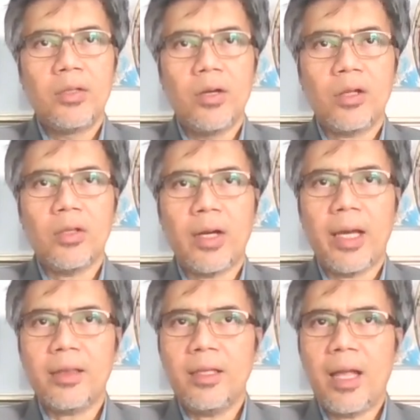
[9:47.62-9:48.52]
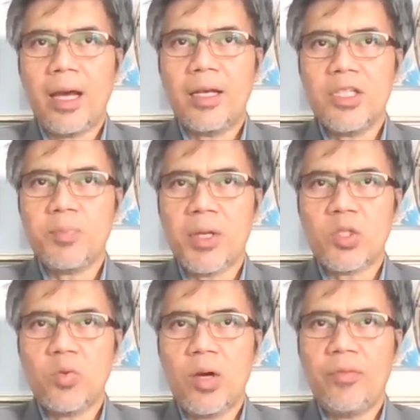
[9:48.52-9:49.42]
Dr. Ethel Agnes
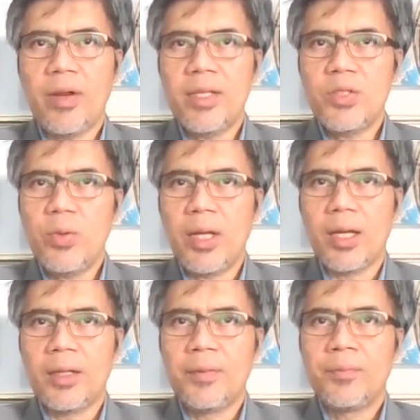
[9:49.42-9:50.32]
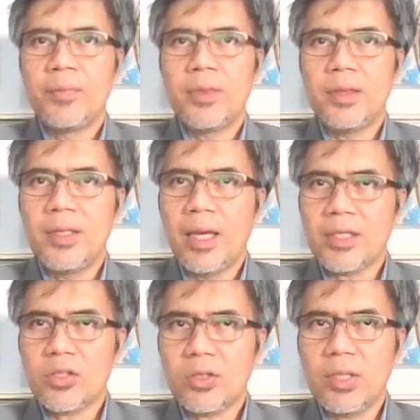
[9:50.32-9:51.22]
Pascua Valenzuela, the
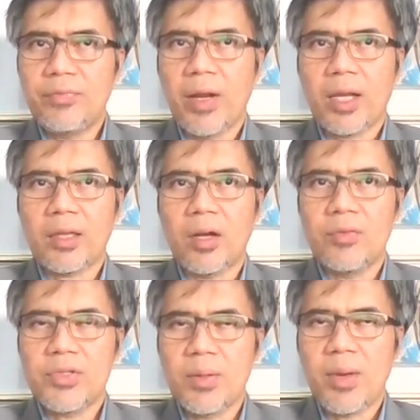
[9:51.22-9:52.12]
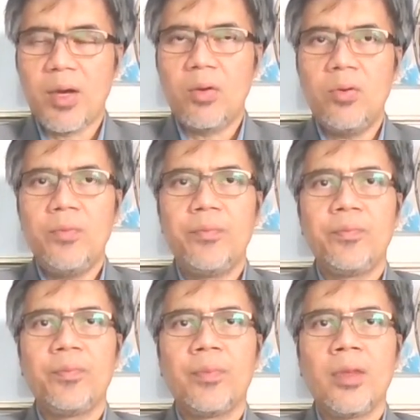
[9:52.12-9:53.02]
Executive Director of CIMEO.
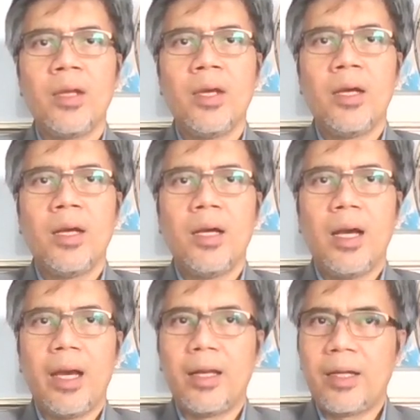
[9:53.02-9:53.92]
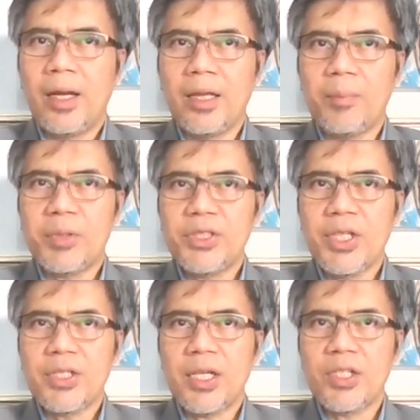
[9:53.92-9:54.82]
And a great
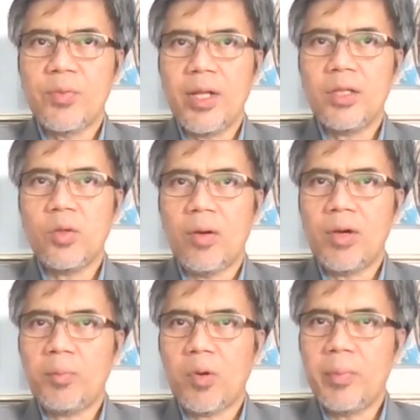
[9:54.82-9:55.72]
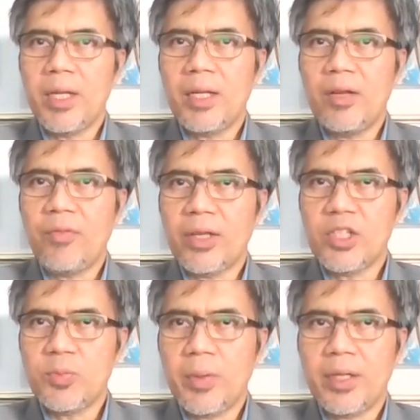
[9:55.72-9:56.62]
appreciation as well to our prominent
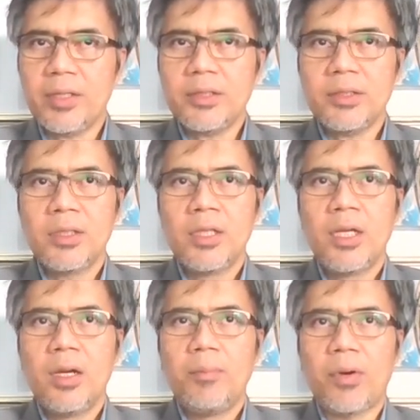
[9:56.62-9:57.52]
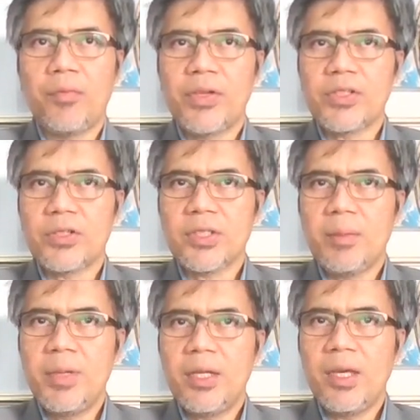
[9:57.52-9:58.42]
invited speakers, Professor
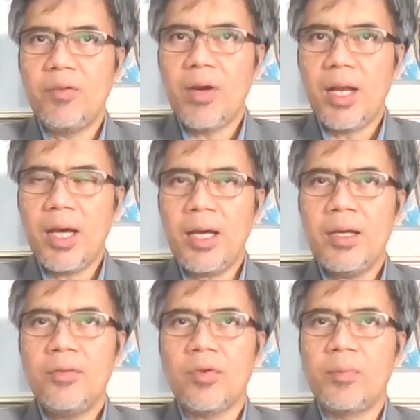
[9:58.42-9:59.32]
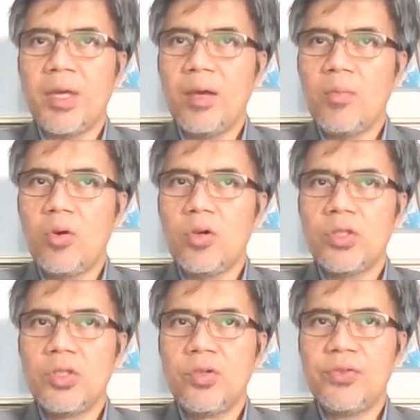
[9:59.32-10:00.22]
Sabir Giwala from King Mongkut
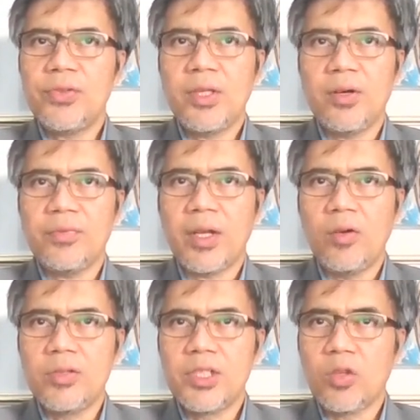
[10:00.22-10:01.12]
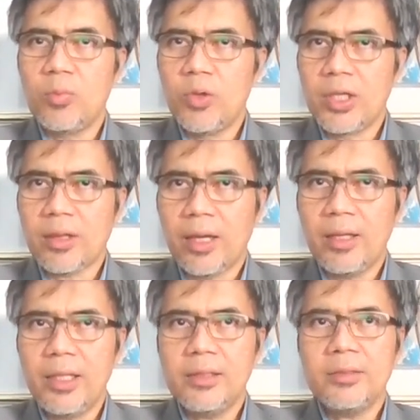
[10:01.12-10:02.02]
University of Technology Thonburi,
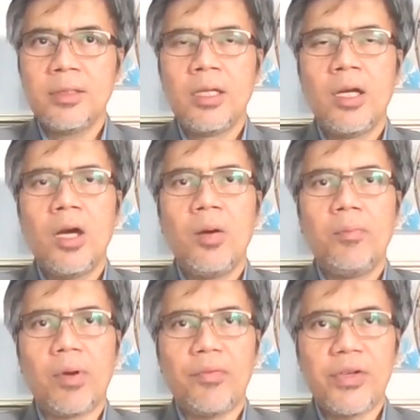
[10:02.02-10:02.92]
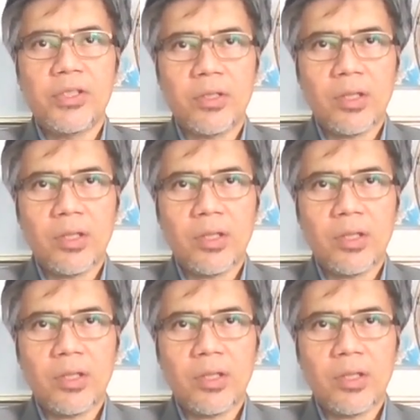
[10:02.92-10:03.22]
Thailand, Professor